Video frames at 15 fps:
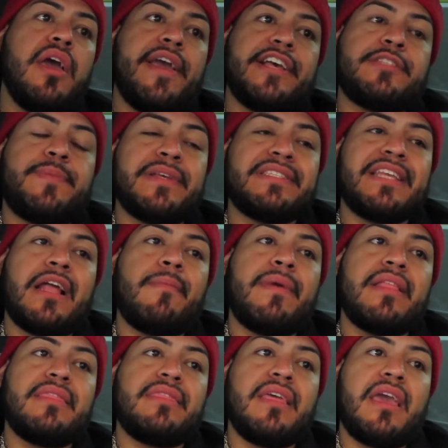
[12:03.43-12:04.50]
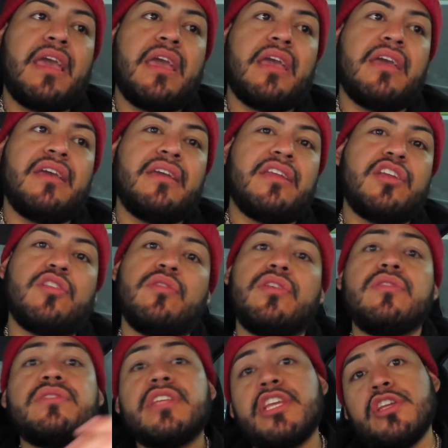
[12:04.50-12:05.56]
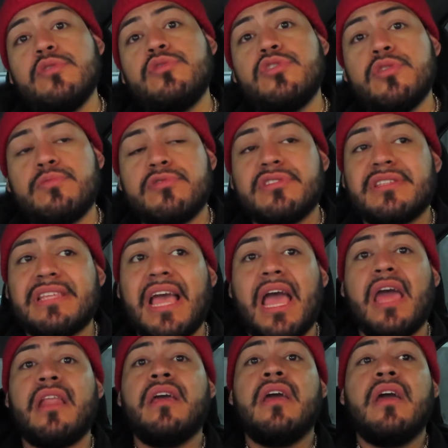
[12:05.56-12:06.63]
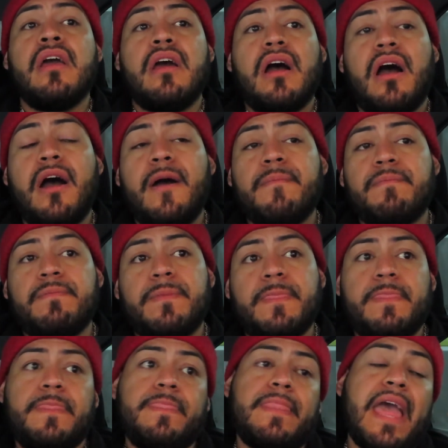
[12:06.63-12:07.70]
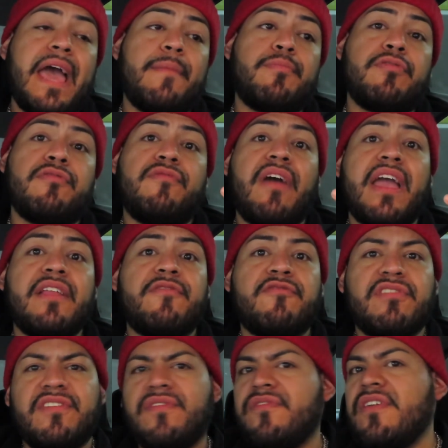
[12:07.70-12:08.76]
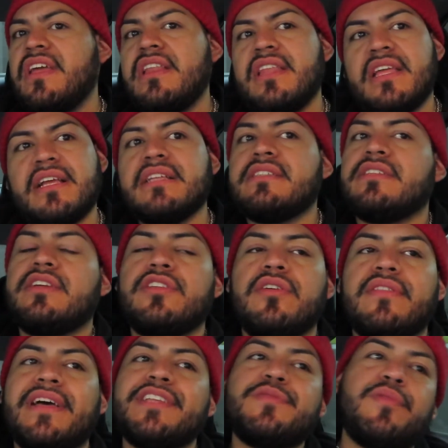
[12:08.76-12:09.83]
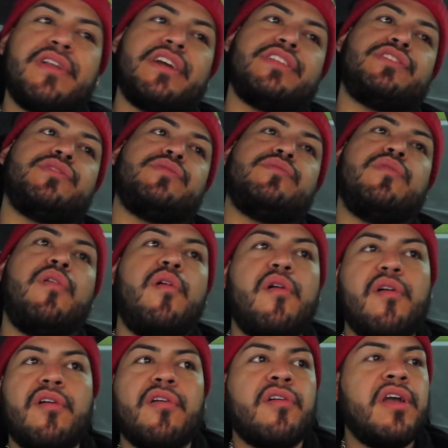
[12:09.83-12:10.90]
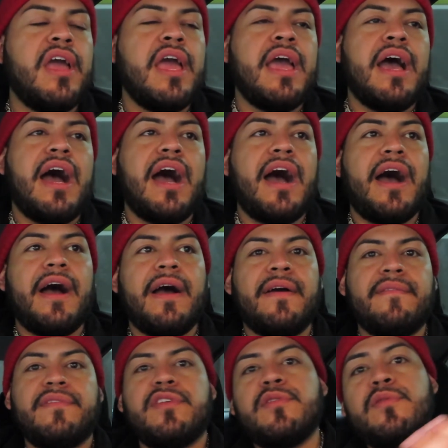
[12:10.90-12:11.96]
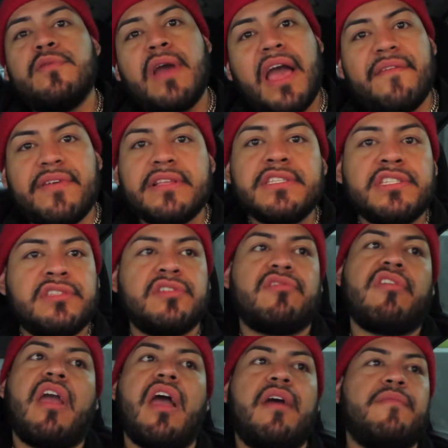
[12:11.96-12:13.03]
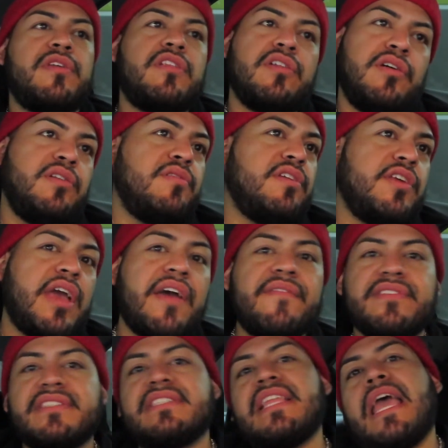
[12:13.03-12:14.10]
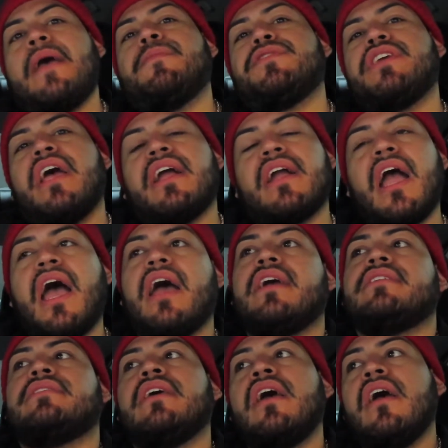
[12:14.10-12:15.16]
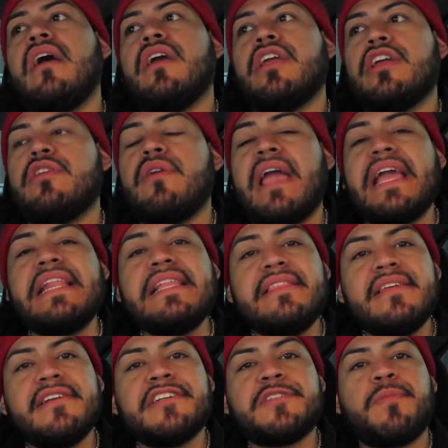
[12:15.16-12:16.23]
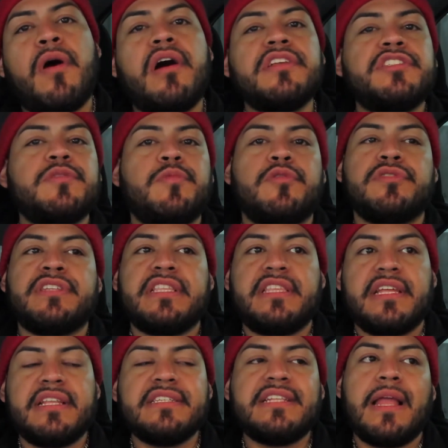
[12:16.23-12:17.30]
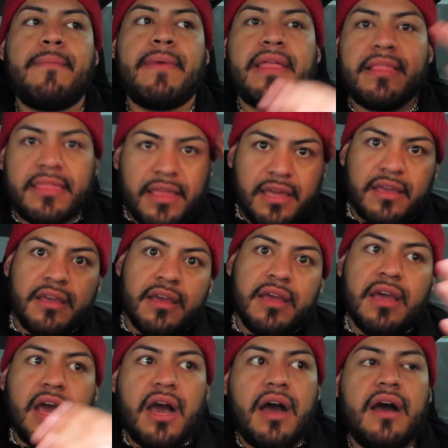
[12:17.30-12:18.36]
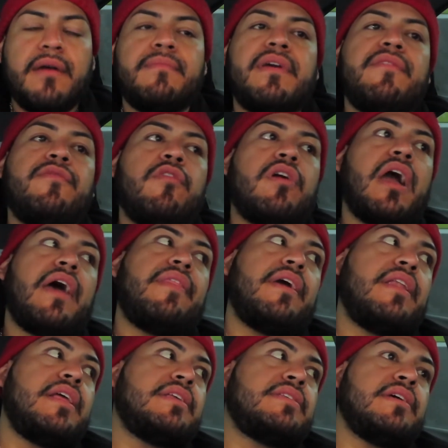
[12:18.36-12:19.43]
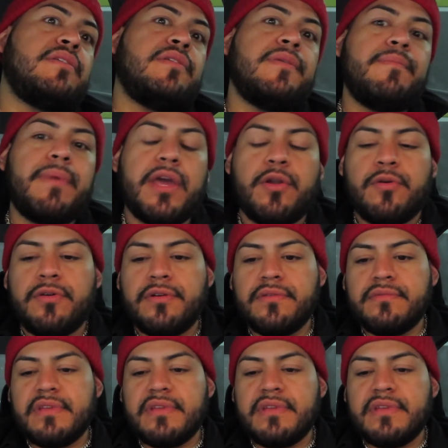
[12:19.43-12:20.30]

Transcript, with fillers: Especialmente, you know, you see YouTubers that, um, that provide free fitness you know that's what i do or uh, you have instagram you know you have snapchat guys you know anything is possible si tienes la mente um, enfocada en eso pero